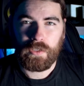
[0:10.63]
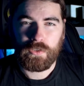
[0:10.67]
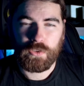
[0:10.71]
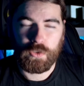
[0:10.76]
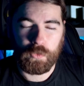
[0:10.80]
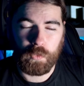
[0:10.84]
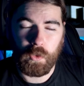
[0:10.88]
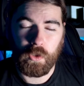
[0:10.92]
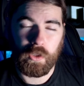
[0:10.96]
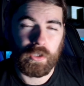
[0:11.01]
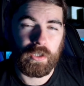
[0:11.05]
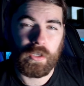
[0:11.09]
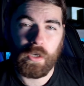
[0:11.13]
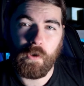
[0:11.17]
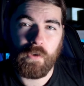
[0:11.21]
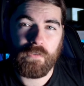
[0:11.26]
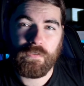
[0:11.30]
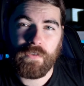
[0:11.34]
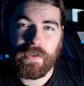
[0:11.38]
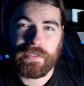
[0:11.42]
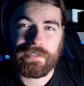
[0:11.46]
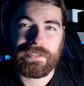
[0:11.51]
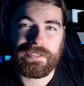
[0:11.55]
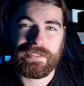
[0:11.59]
So what the glow
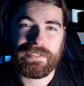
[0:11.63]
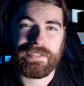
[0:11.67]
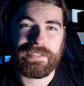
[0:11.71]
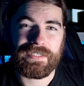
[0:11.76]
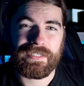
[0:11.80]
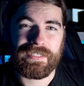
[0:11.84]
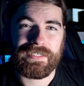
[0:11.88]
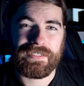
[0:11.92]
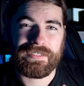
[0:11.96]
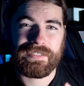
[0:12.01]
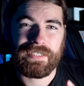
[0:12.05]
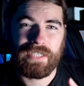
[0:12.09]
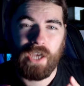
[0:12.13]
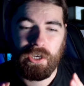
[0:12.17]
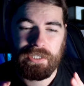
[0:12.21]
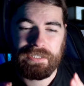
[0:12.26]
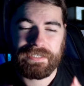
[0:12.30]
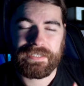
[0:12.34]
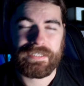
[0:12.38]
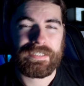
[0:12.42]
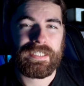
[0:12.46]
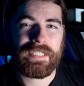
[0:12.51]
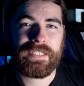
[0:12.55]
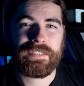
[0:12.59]
effect is, is
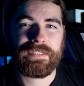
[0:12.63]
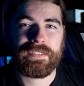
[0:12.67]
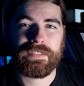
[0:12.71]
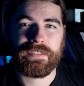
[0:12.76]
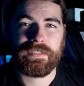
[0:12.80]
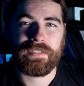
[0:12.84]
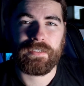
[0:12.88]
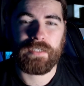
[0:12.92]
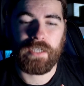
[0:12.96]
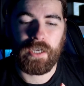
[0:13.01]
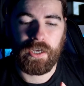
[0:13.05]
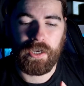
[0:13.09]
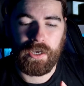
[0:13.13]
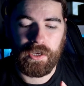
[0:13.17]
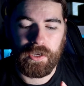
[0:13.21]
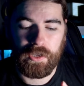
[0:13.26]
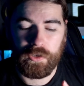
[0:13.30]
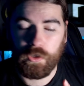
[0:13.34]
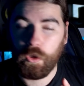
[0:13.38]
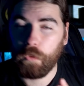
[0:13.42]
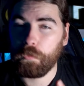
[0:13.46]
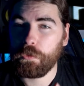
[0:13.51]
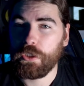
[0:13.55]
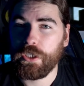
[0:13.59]
isolating uh,
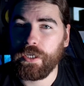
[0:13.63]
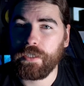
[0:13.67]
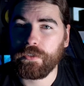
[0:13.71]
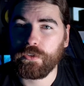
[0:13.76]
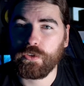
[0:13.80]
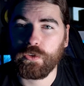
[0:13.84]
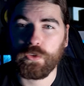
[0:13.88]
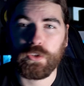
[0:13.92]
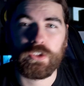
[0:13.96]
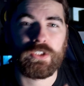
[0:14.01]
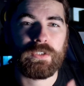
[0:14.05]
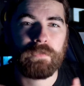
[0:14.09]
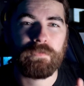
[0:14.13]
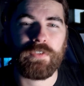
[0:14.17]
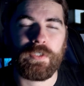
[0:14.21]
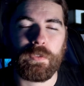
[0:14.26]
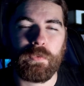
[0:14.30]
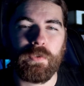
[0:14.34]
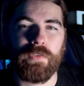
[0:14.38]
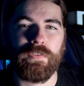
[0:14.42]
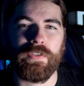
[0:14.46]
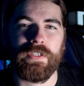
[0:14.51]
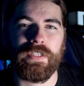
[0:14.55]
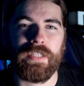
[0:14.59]
an object or something
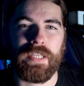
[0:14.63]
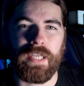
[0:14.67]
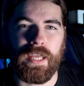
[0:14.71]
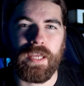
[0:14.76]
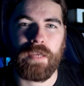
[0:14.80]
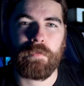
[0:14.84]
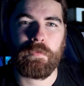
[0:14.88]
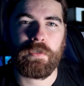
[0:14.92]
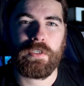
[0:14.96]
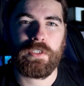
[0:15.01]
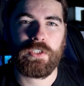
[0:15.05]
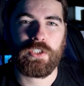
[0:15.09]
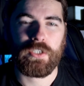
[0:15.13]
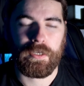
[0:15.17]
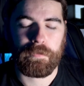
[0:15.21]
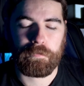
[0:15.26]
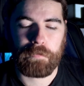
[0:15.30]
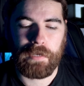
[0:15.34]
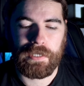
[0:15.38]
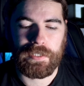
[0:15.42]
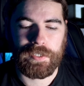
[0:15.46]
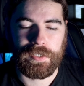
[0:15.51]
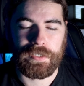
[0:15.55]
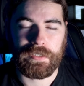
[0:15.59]
within the image and
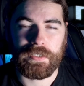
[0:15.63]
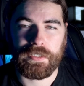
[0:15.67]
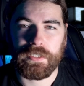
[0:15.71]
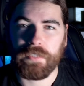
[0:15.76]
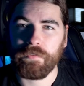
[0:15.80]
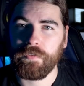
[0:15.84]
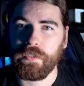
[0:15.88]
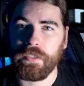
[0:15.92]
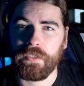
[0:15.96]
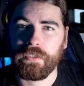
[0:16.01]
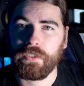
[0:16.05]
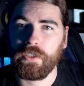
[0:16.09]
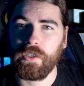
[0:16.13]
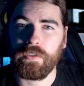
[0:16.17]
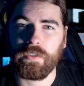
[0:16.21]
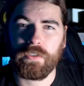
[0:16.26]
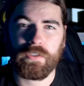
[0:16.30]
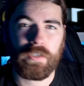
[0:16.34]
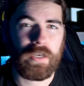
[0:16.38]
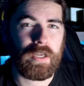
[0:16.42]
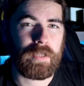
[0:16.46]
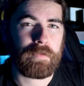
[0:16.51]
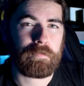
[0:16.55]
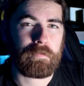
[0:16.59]
basically giving it
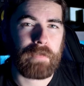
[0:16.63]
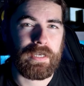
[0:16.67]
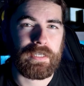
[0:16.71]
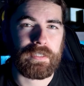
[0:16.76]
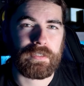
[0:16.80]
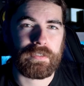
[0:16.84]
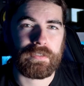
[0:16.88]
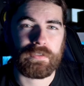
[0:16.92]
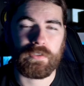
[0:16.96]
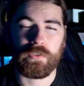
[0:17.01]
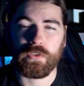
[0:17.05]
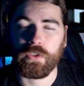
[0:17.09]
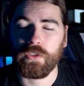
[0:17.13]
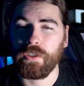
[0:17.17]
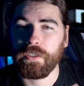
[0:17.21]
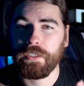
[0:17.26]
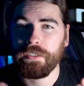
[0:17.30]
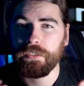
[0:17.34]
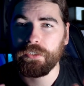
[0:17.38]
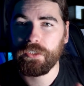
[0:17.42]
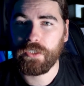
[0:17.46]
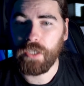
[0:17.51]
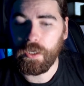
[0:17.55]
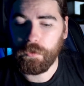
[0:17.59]
color and making it look like
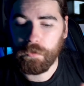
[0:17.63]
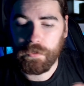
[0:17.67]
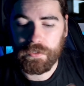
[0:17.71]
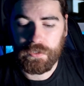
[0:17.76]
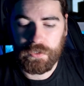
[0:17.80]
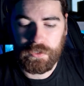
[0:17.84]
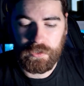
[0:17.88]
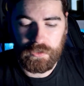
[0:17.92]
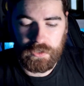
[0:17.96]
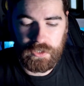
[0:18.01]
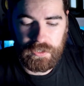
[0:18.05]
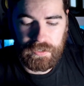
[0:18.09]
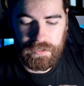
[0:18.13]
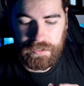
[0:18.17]
it's glowing, such